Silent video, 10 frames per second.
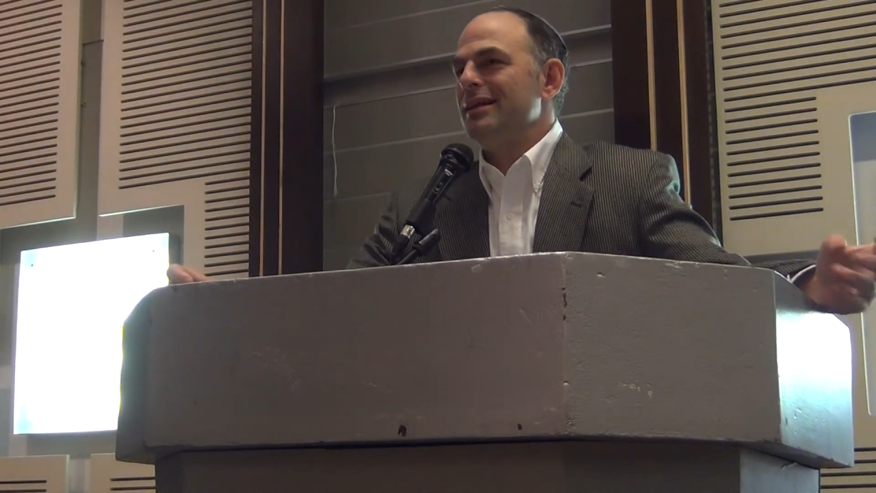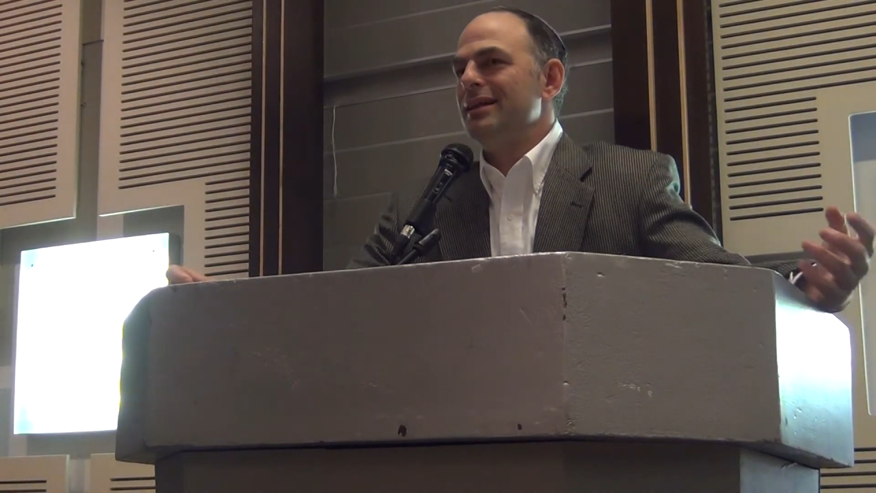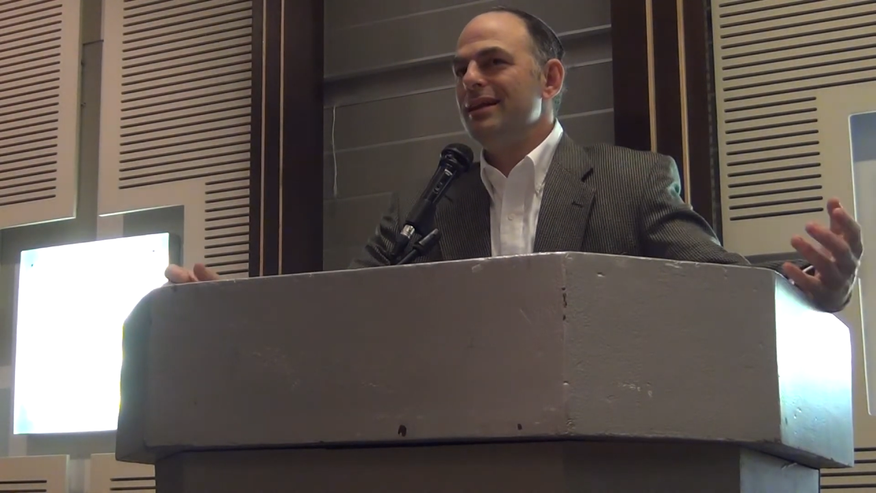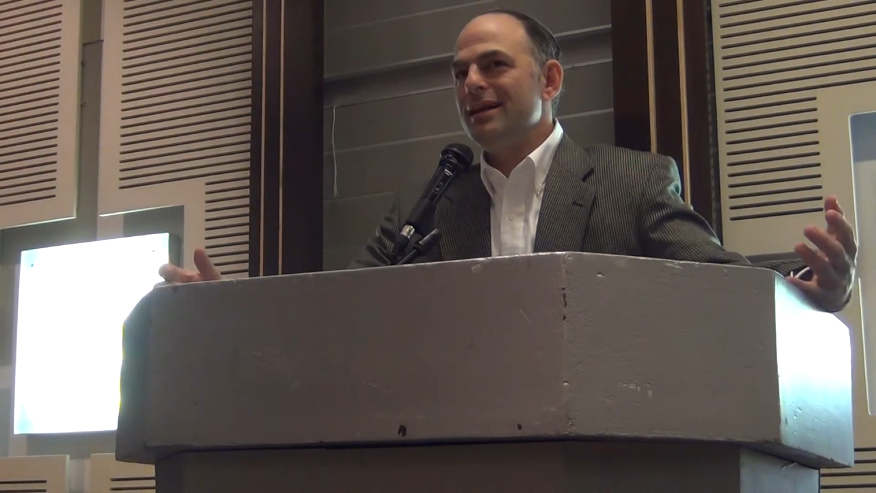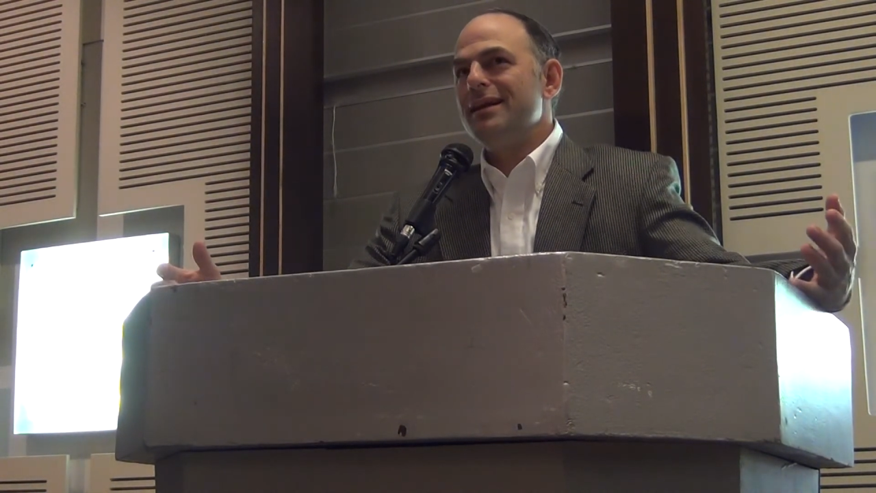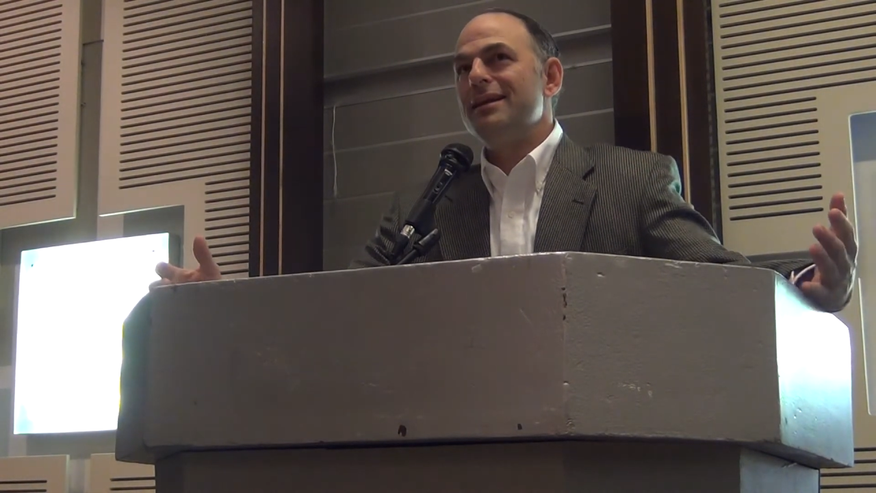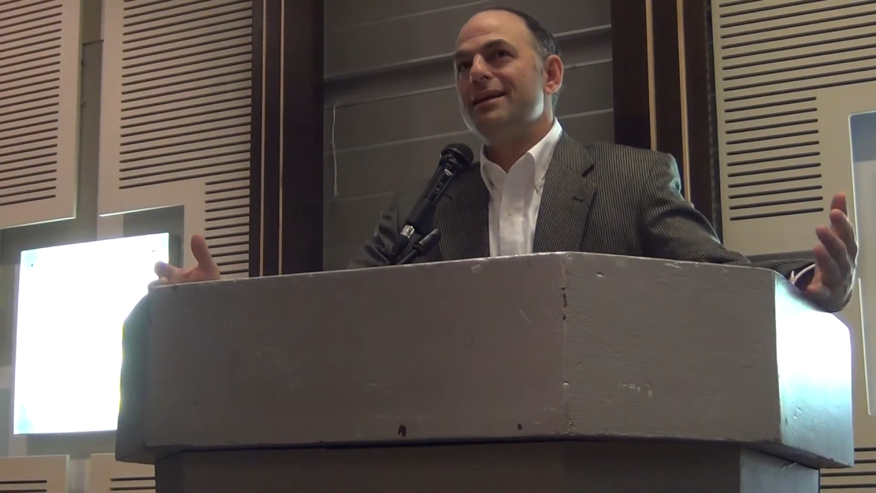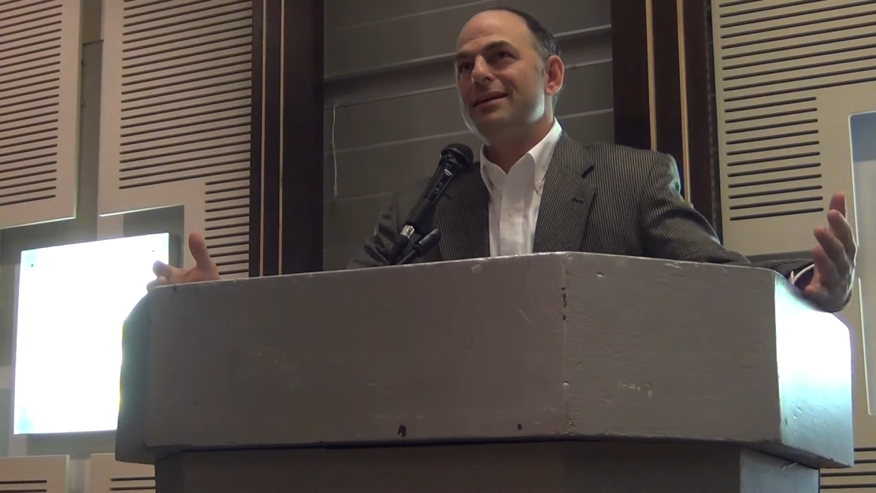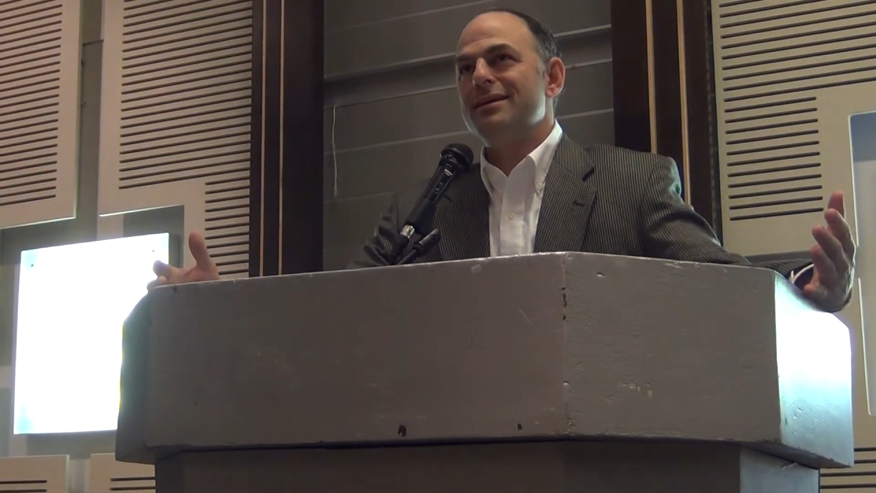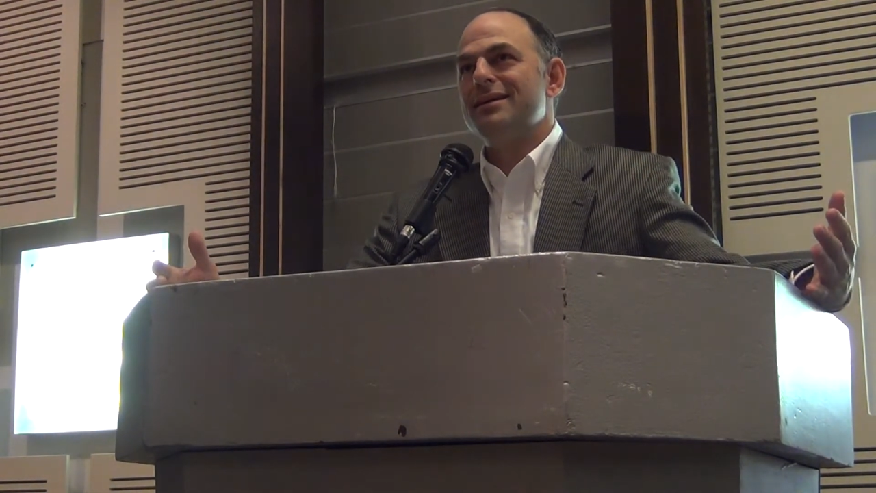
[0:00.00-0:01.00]

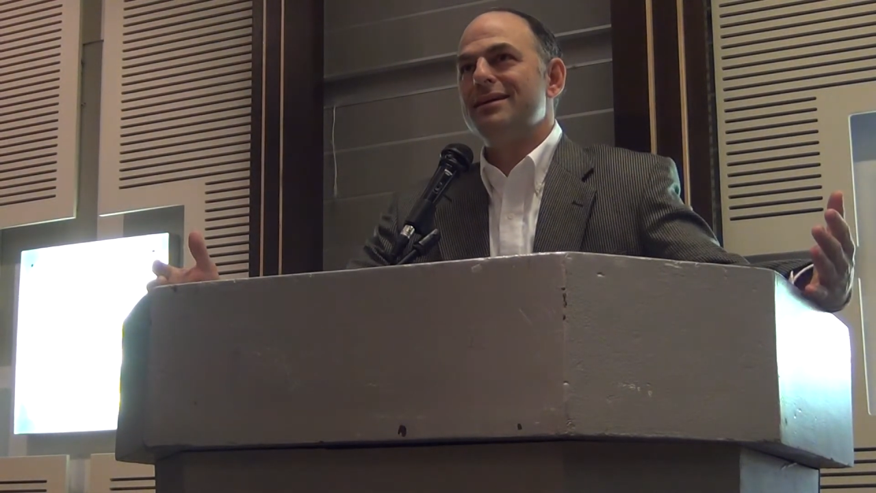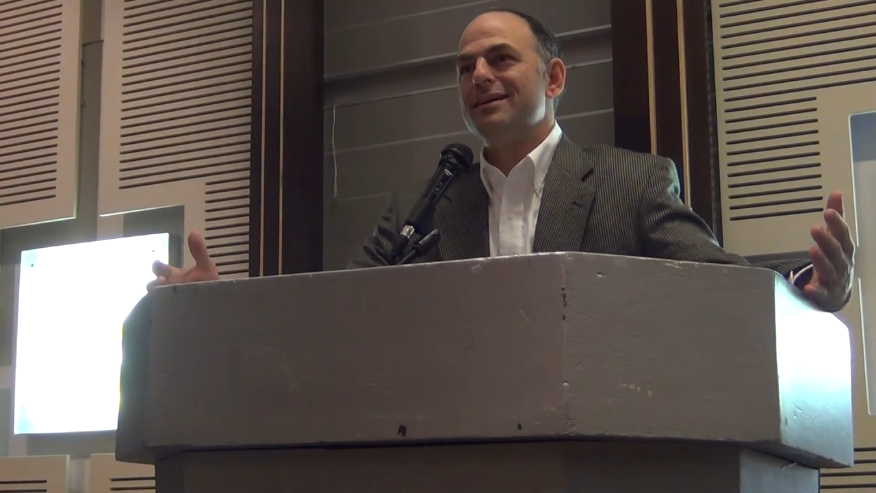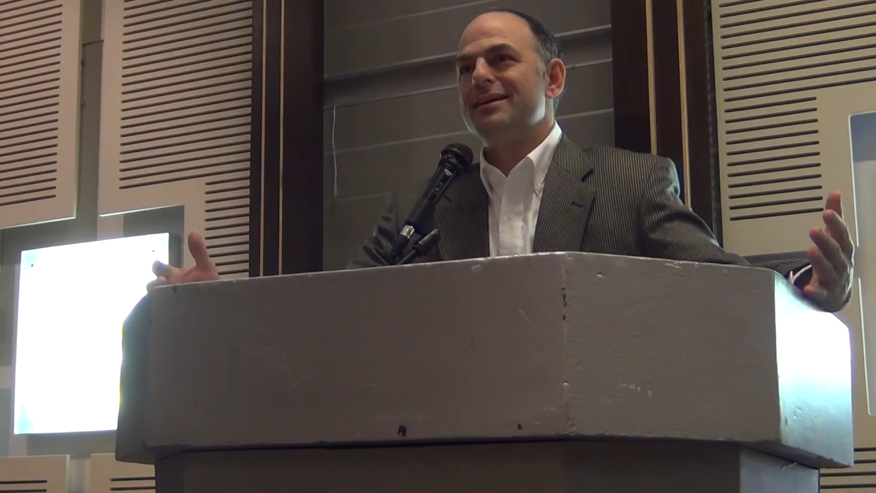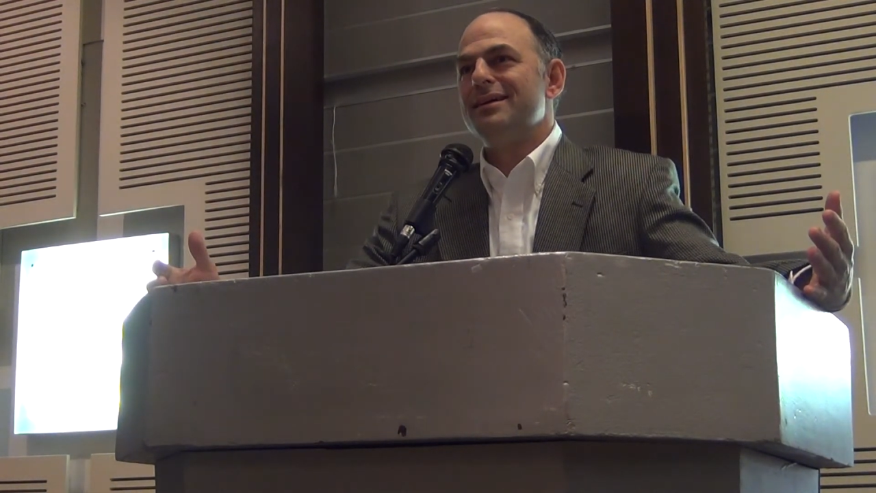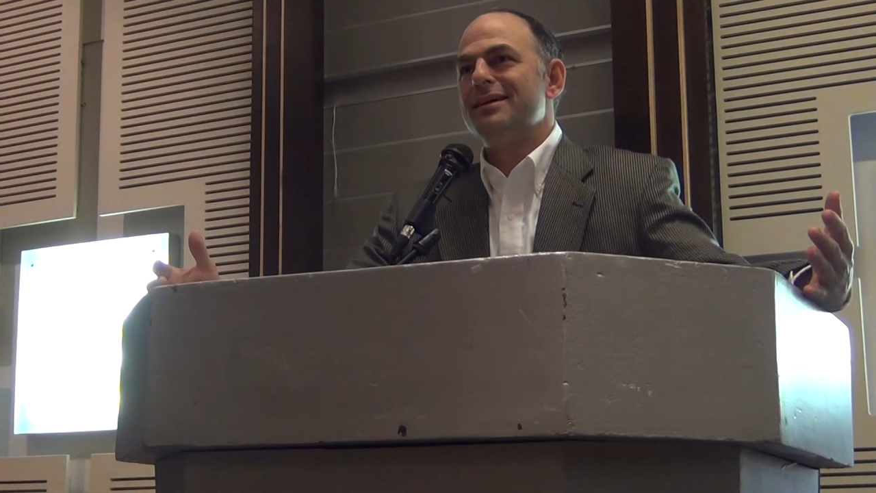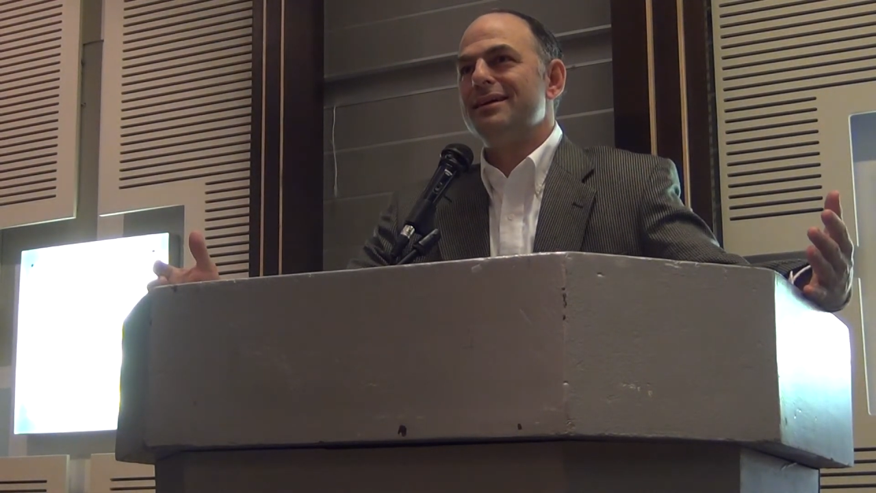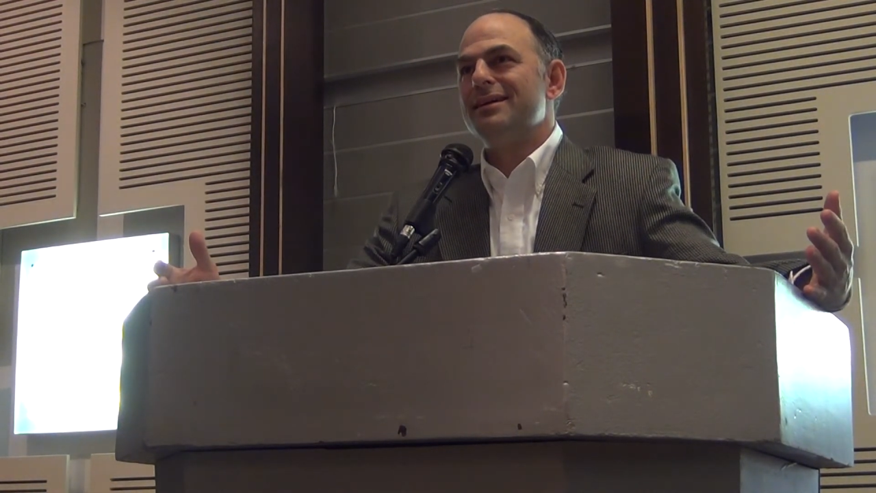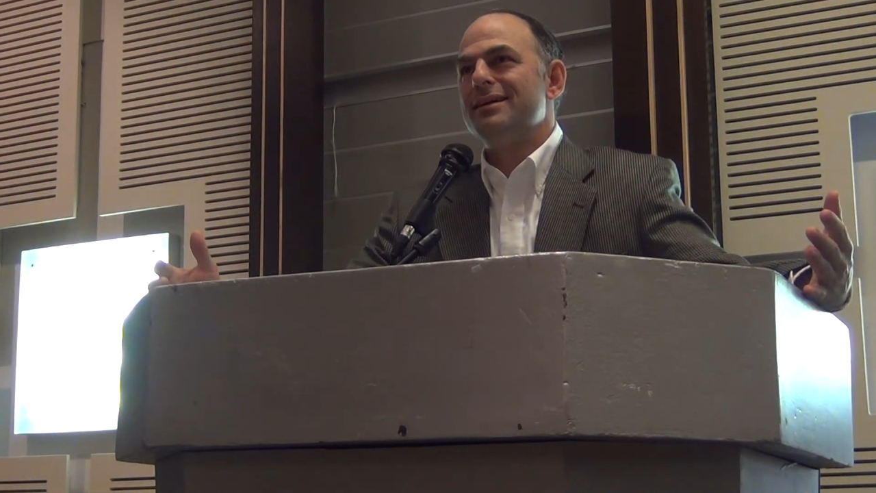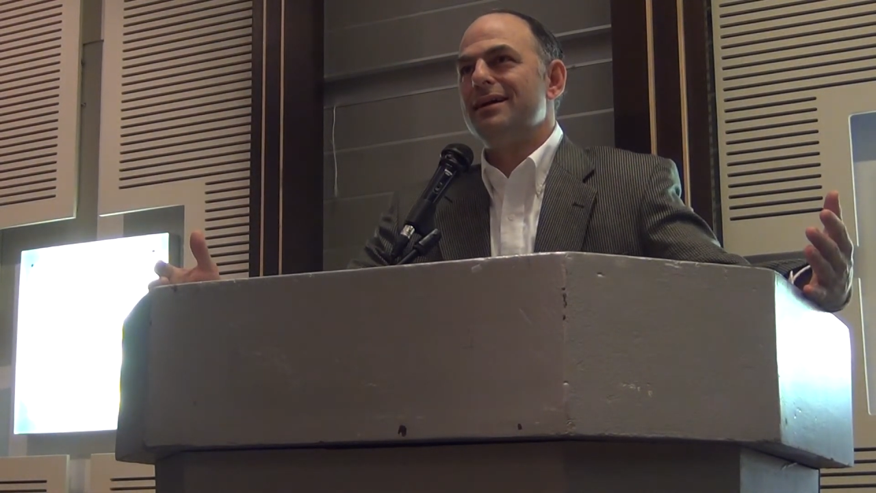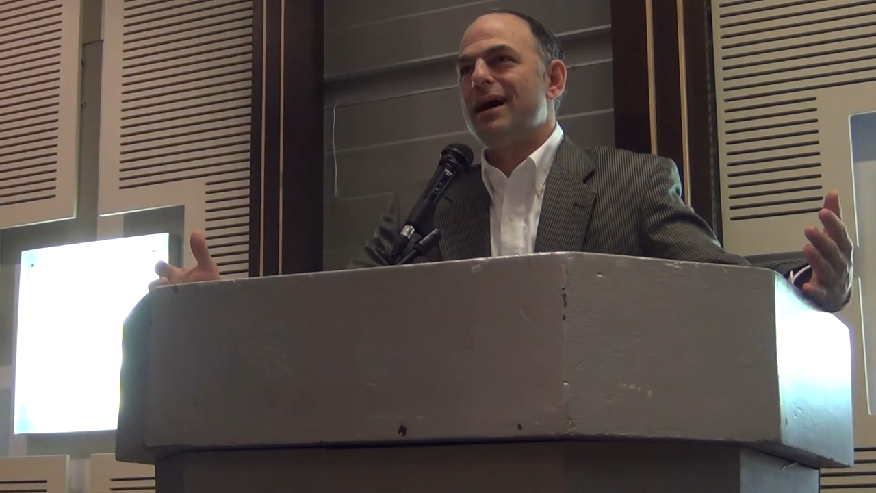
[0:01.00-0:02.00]
Lynn,
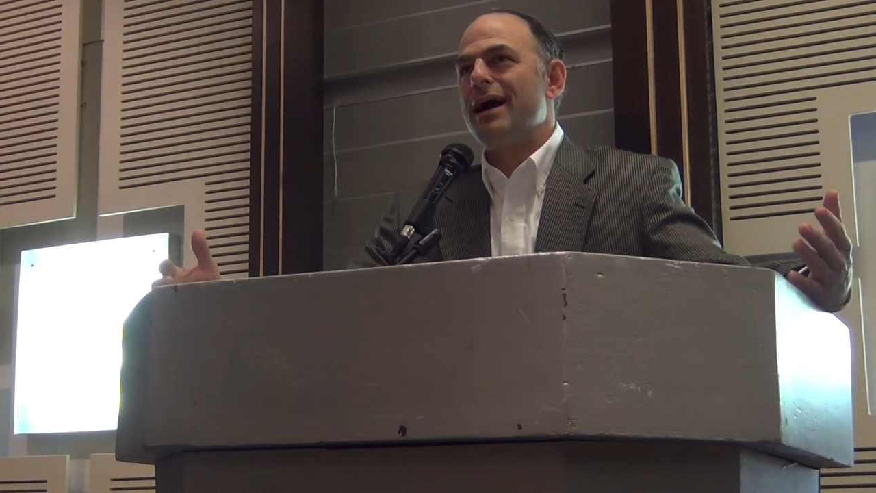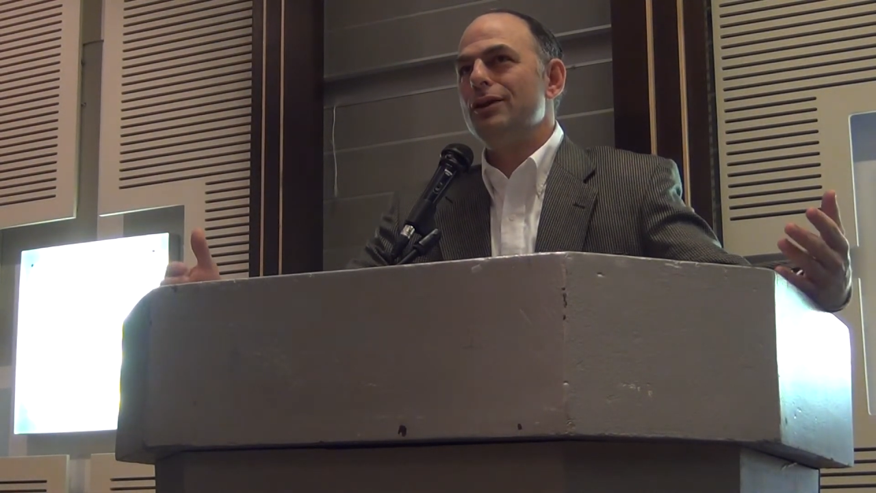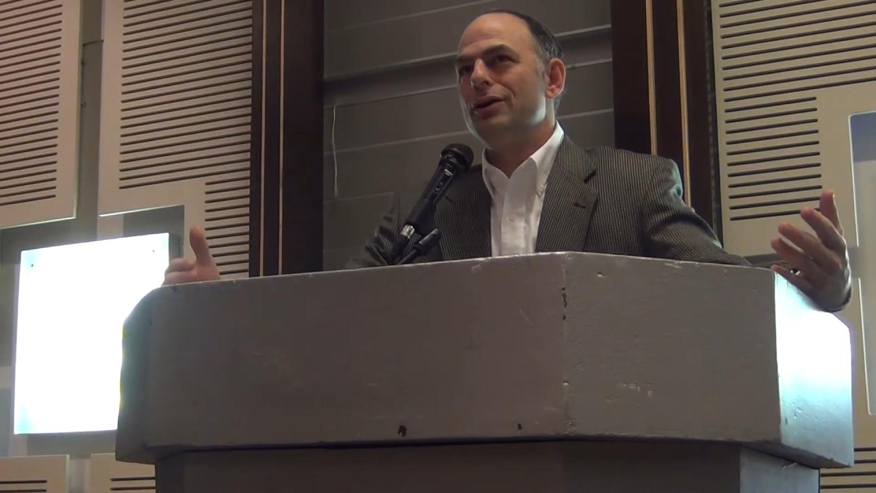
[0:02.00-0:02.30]
I